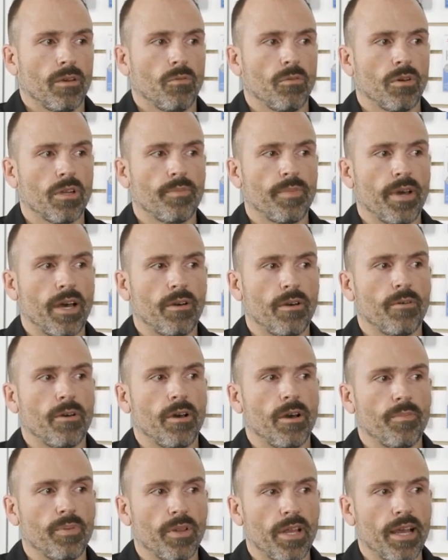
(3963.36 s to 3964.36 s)
What about
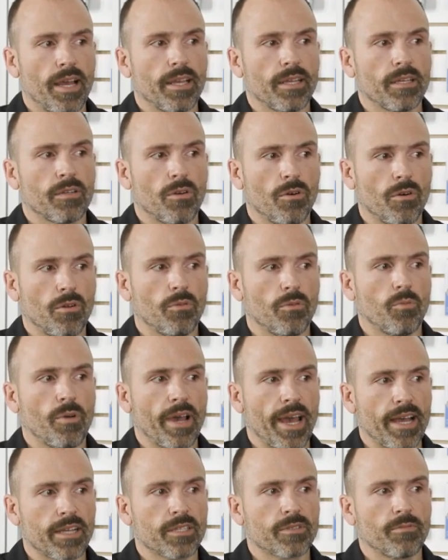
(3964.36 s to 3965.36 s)
applying cold
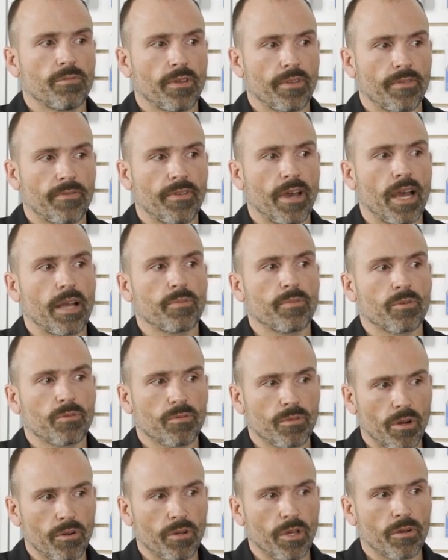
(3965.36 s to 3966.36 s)
wax with fiber
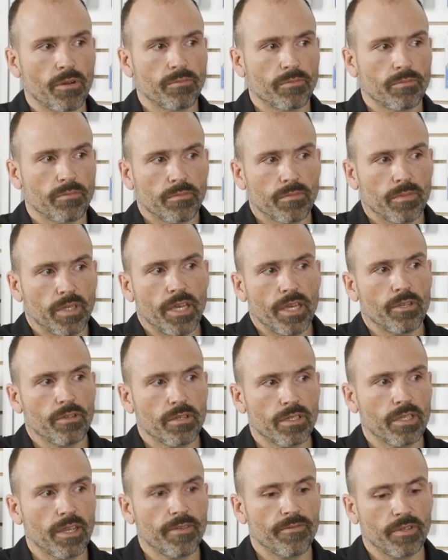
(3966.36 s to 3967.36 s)
roto? Yeah, you
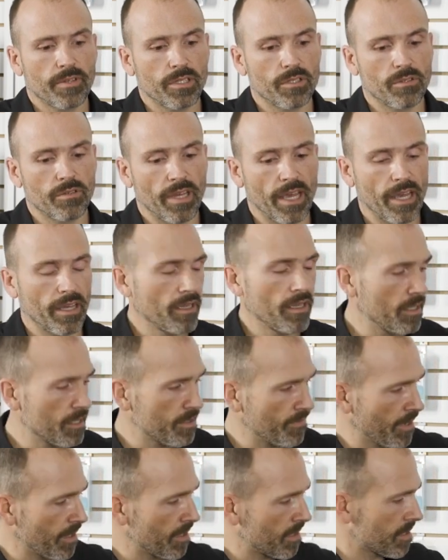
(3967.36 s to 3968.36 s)
can definitely do that.
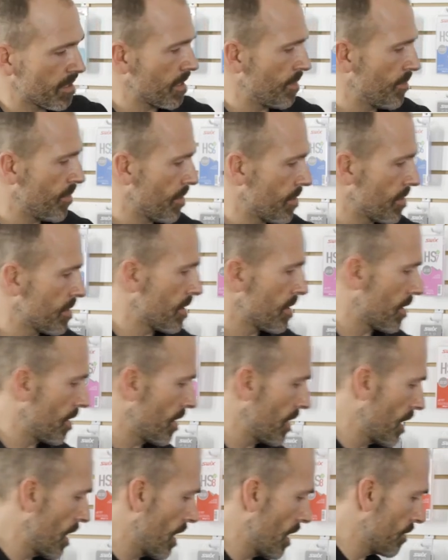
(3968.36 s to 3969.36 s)
It's very similar to
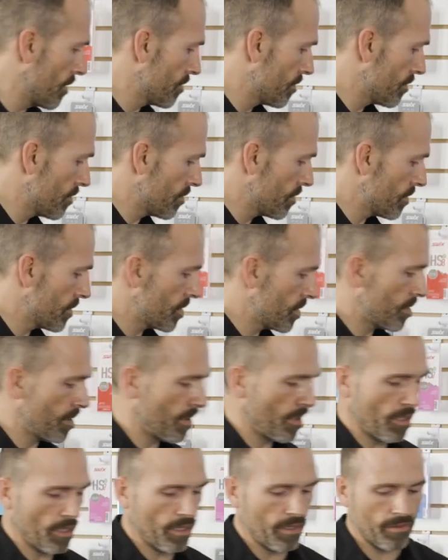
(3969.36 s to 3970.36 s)

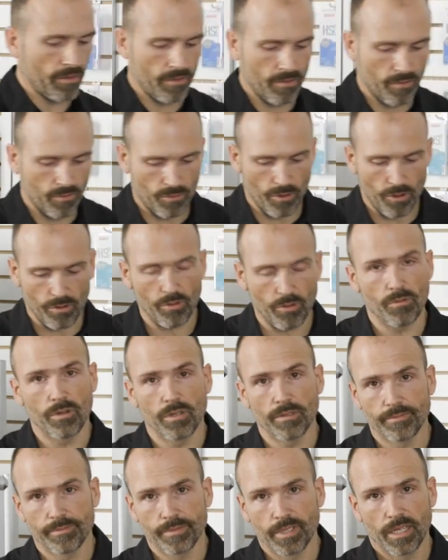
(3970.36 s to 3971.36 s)
the roto
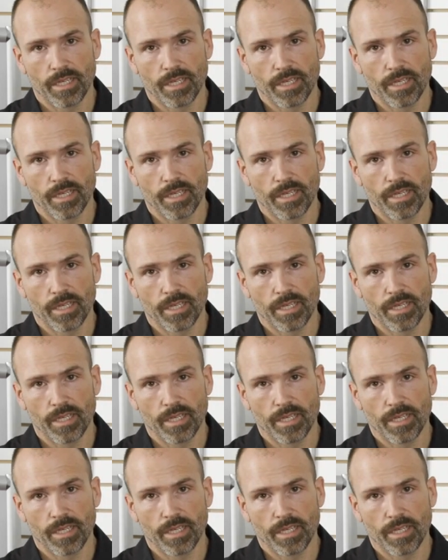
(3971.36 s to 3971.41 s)
wool.